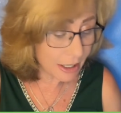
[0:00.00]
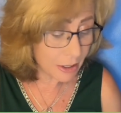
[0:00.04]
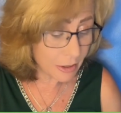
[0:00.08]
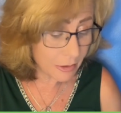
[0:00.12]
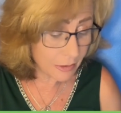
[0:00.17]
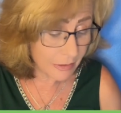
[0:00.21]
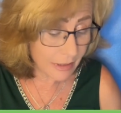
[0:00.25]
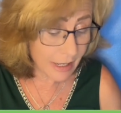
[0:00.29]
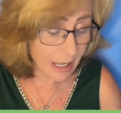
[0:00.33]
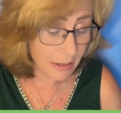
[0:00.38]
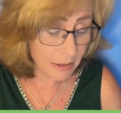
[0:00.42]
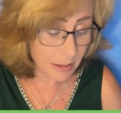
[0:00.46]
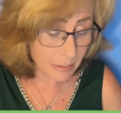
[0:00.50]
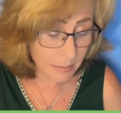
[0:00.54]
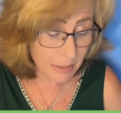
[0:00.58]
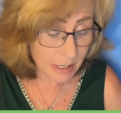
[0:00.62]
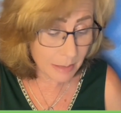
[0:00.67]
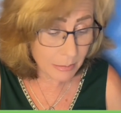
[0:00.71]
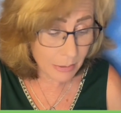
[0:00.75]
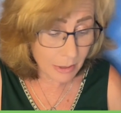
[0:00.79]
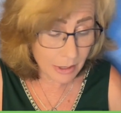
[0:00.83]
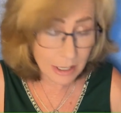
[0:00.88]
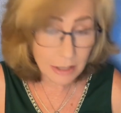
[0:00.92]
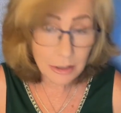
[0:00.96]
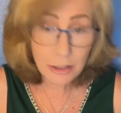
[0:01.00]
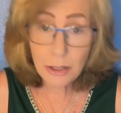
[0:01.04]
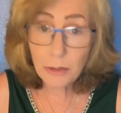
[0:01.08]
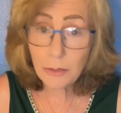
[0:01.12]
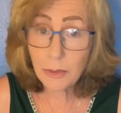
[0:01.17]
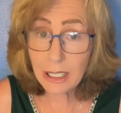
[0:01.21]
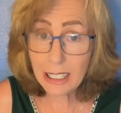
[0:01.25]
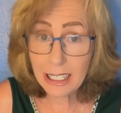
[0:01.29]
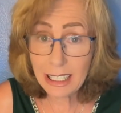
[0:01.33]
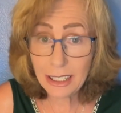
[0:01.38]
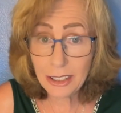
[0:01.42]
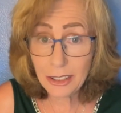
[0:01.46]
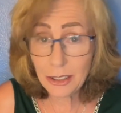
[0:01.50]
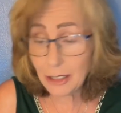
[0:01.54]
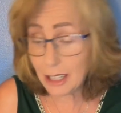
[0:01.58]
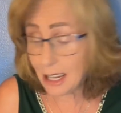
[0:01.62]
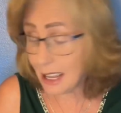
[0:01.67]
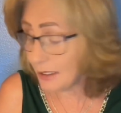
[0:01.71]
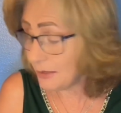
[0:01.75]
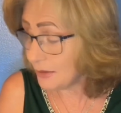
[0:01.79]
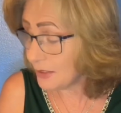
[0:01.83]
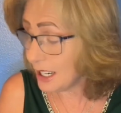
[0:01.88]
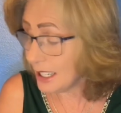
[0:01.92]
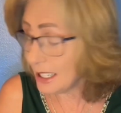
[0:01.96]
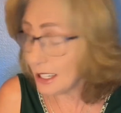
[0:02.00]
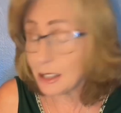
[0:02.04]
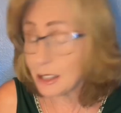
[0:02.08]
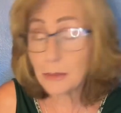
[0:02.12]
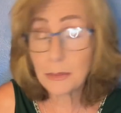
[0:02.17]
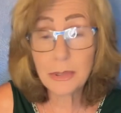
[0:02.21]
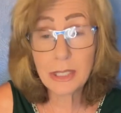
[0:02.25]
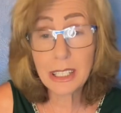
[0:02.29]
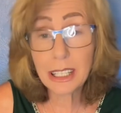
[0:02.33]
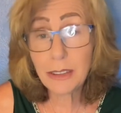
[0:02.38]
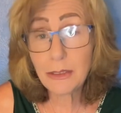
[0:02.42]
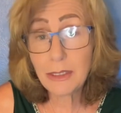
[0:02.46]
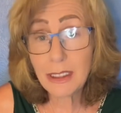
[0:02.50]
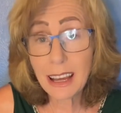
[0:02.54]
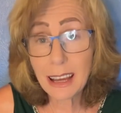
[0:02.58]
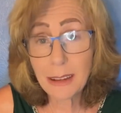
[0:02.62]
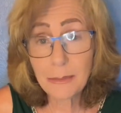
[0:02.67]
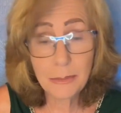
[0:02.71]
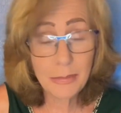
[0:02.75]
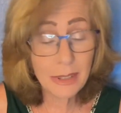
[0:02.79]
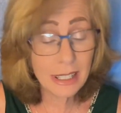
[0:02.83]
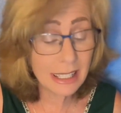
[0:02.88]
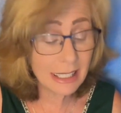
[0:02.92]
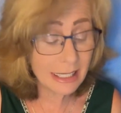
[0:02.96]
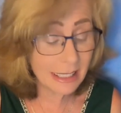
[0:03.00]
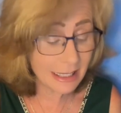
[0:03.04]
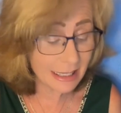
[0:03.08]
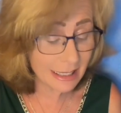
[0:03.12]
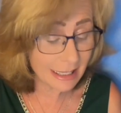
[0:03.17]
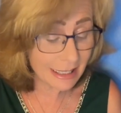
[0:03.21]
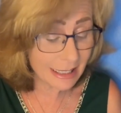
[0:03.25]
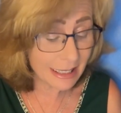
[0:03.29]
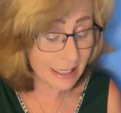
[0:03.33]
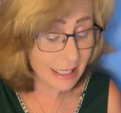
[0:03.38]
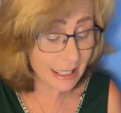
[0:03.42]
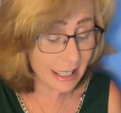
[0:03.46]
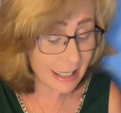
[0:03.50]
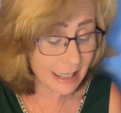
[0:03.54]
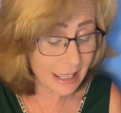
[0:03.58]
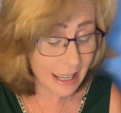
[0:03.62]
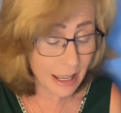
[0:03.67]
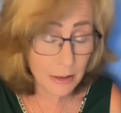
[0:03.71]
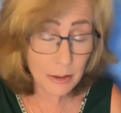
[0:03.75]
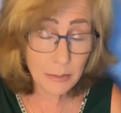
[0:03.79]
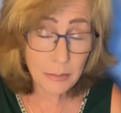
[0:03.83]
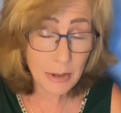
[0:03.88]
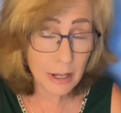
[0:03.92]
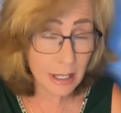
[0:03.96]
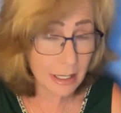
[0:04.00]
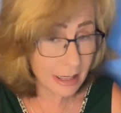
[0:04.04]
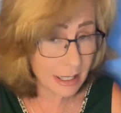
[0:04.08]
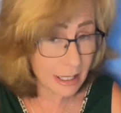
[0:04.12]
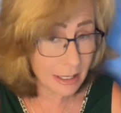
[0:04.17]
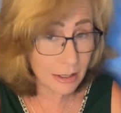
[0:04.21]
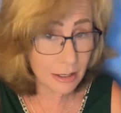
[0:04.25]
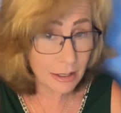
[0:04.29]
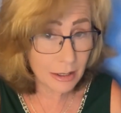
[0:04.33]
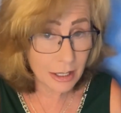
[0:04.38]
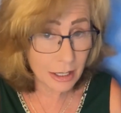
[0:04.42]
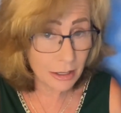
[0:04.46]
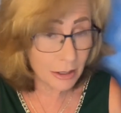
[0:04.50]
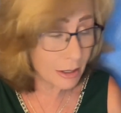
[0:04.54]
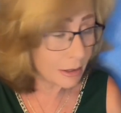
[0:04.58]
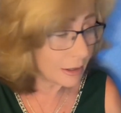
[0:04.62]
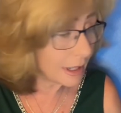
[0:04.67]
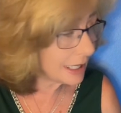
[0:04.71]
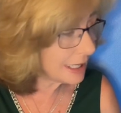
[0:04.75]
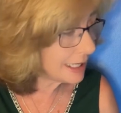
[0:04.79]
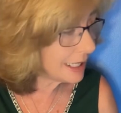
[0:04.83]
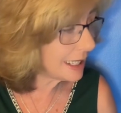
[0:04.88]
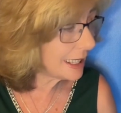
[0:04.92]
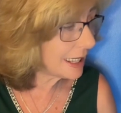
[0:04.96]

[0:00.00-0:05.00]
you've found the people that you want in your life right now to bring you that. But the other part, the new idea,